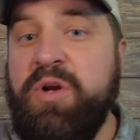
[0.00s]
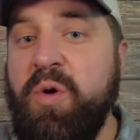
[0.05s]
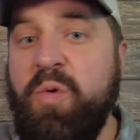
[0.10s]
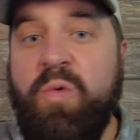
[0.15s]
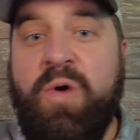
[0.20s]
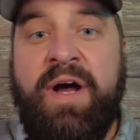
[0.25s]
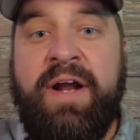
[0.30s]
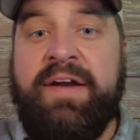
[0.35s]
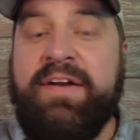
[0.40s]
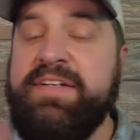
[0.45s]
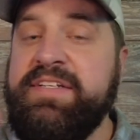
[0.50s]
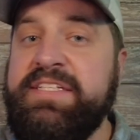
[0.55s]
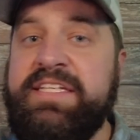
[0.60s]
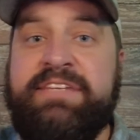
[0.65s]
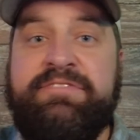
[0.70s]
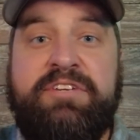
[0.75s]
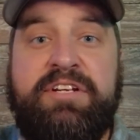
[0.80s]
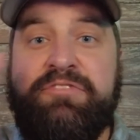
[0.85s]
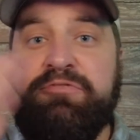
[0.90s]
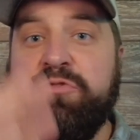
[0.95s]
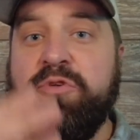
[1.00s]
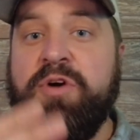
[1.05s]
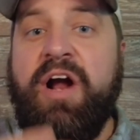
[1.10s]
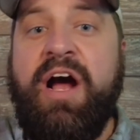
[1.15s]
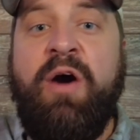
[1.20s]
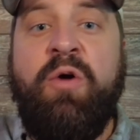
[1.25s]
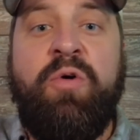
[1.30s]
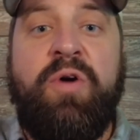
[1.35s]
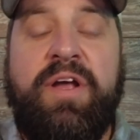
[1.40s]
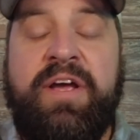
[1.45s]
don't want, even if we're
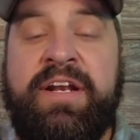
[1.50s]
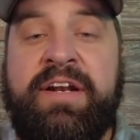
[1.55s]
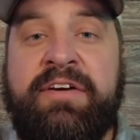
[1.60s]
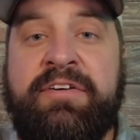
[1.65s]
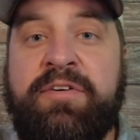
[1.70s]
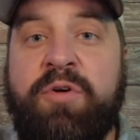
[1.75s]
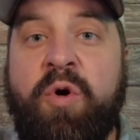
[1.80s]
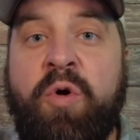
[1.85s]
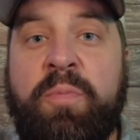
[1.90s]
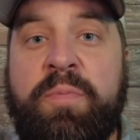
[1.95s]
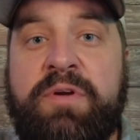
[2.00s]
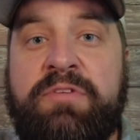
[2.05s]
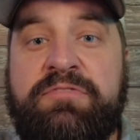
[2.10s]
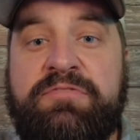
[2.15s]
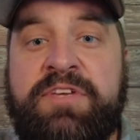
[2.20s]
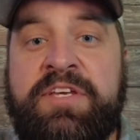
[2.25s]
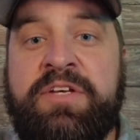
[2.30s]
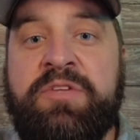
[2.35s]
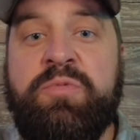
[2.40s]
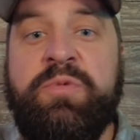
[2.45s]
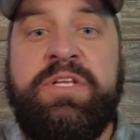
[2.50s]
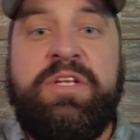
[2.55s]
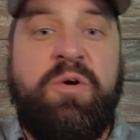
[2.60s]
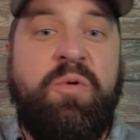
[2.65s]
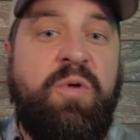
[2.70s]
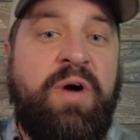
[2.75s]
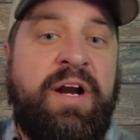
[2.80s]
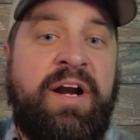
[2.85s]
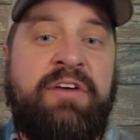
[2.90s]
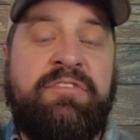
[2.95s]
out in an open field, we
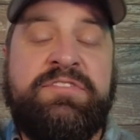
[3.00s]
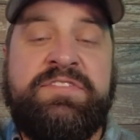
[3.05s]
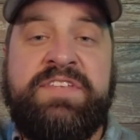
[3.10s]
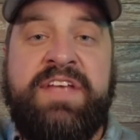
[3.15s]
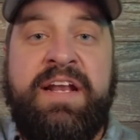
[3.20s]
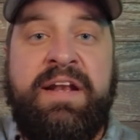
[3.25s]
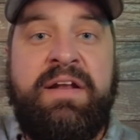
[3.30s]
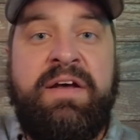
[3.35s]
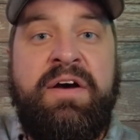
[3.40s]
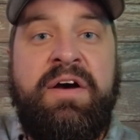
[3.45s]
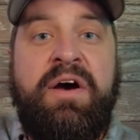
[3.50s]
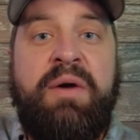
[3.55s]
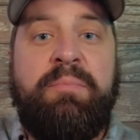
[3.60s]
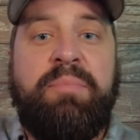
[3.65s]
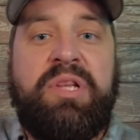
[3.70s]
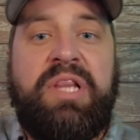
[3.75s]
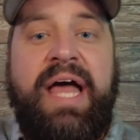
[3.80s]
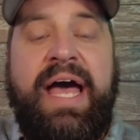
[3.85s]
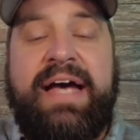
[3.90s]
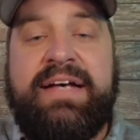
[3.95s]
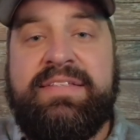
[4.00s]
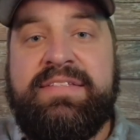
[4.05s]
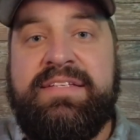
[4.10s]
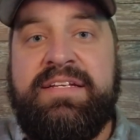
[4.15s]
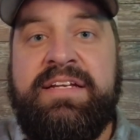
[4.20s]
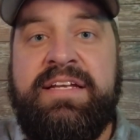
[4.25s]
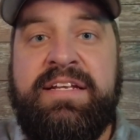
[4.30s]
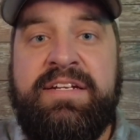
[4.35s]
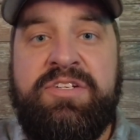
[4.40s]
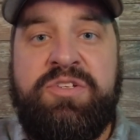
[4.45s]
don't want our scent
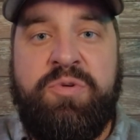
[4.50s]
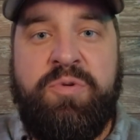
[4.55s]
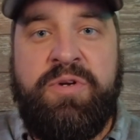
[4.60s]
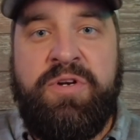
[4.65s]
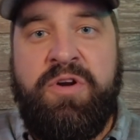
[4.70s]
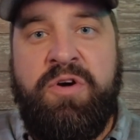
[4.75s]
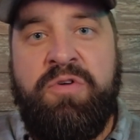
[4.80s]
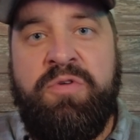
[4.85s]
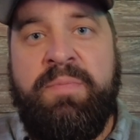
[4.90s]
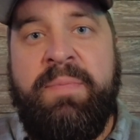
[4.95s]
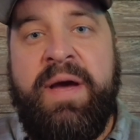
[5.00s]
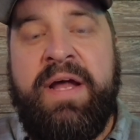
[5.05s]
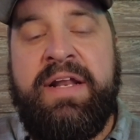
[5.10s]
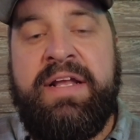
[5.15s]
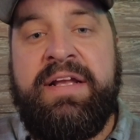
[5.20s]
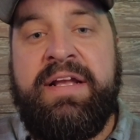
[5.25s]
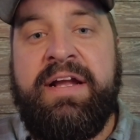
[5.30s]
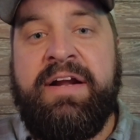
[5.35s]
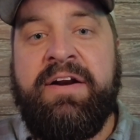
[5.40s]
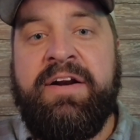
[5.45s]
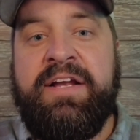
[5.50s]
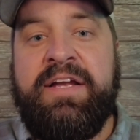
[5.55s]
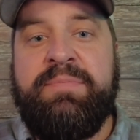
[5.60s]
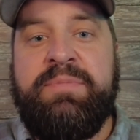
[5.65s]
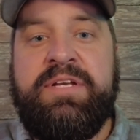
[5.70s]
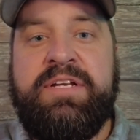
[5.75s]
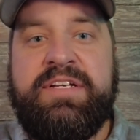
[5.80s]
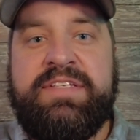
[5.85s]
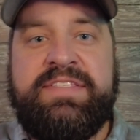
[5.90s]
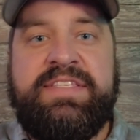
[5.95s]
blasting into a known bedding area
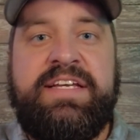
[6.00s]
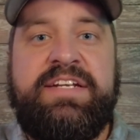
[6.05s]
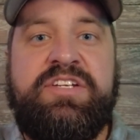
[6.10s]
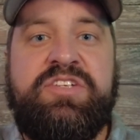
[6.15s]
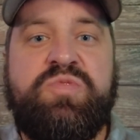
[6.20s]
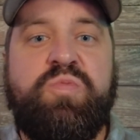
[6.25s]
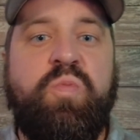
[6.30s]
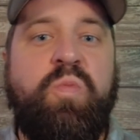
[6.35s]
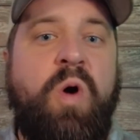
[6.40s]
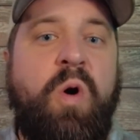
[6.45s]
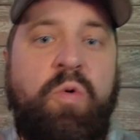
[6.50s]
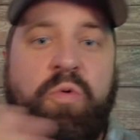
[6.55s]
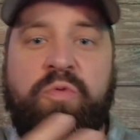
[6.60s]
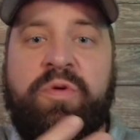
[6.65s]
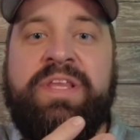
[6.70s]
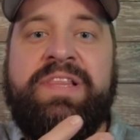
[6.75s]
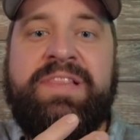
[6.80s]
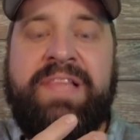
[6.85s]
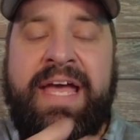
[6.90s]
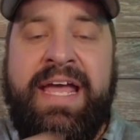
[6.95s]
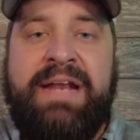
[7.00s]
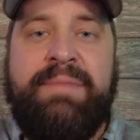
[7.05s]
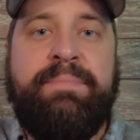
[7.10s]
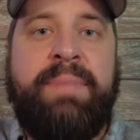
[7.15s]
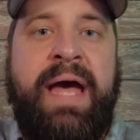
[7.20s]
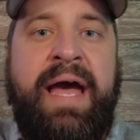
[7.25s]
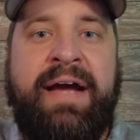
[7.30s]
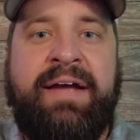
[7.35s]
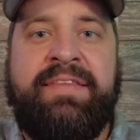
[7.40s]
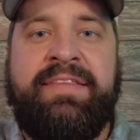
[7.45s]
because they just won't relate
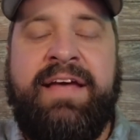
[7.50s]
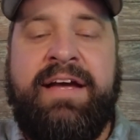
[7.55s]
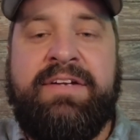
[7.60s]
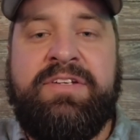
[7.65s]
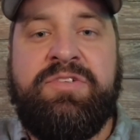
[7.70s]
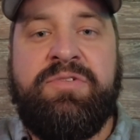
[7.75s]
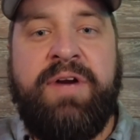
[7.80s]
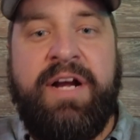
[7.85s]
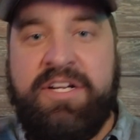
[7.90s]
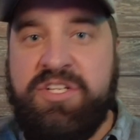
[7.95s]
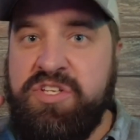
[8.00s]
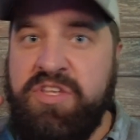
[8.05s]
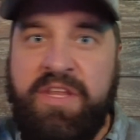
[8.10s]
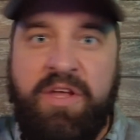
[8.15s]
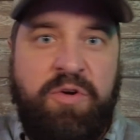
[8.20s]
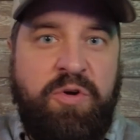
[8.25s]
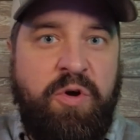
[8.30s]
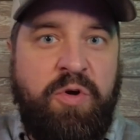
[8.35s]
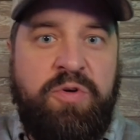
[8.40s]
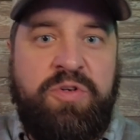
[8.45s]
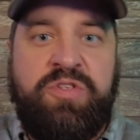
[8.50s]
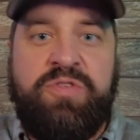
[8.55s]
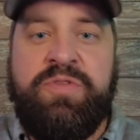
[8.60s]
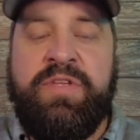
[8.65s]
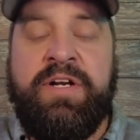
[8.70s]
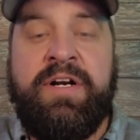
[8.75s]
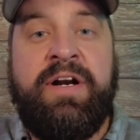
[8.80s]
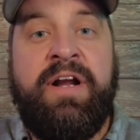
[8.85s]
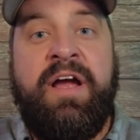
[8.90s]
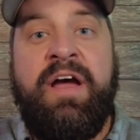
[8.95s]
back that direction. They'll go to
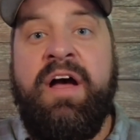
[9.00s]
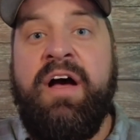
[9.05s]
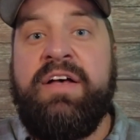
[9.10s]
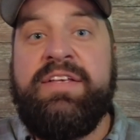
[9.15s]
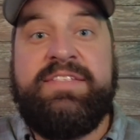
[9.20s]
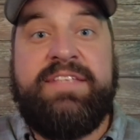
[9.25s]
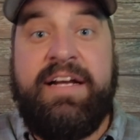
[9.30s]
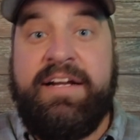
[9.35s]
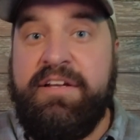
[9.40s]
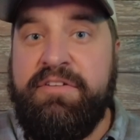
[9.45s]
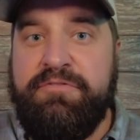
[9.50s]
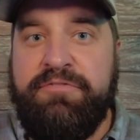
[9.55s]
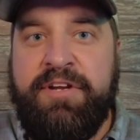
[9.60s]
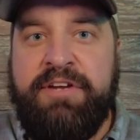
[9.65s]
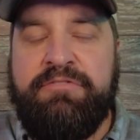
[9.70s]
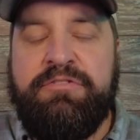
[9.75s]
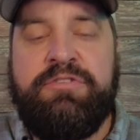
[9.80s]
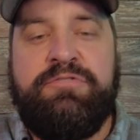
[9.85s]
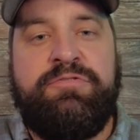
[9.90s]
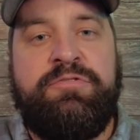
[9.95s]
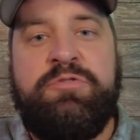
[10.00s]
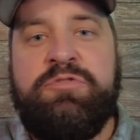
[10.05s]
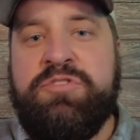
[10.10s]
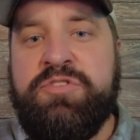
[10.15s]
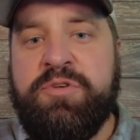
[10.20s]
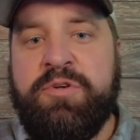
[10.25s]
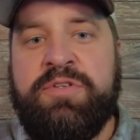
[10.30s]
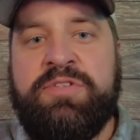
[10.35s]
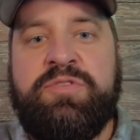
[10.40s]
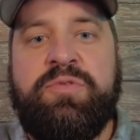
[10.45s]
their second favorite food
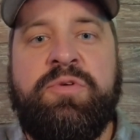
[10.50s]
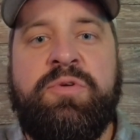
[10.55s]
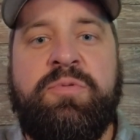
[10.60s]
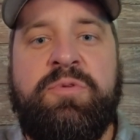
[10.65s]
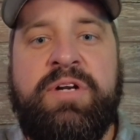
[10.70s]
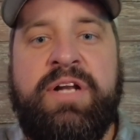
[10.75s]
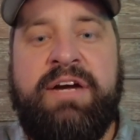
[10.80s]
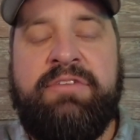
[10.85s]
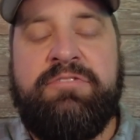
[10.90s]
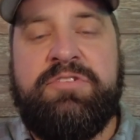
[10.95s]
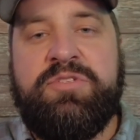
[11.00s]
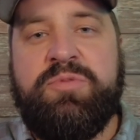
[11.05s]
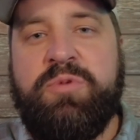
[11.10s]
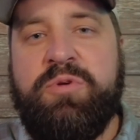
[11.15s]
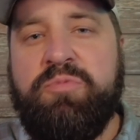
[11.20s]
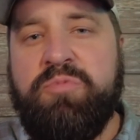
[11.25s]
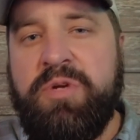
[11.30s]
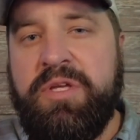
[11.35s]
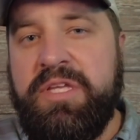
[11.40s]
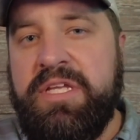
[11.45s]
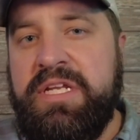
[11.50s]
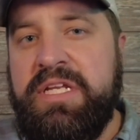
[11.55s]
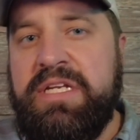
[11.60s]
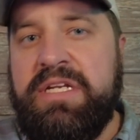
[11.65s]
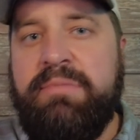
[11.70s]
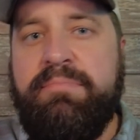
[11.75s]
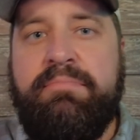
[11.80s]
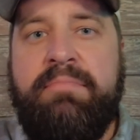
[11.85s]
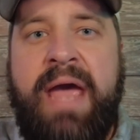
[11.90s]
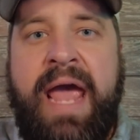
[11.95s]
source or whatever. So we really need
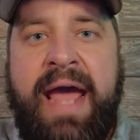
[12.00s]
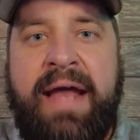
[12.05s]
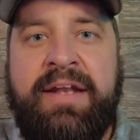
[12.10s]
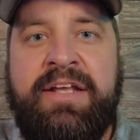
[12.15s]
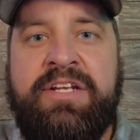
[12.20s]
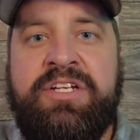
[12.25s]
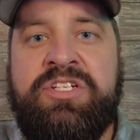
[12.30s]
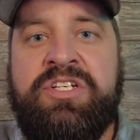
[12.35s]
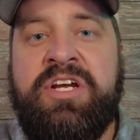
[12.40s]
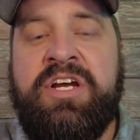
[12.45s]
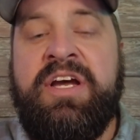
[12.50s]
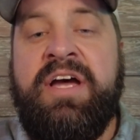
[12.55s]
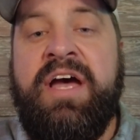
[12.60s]
to manage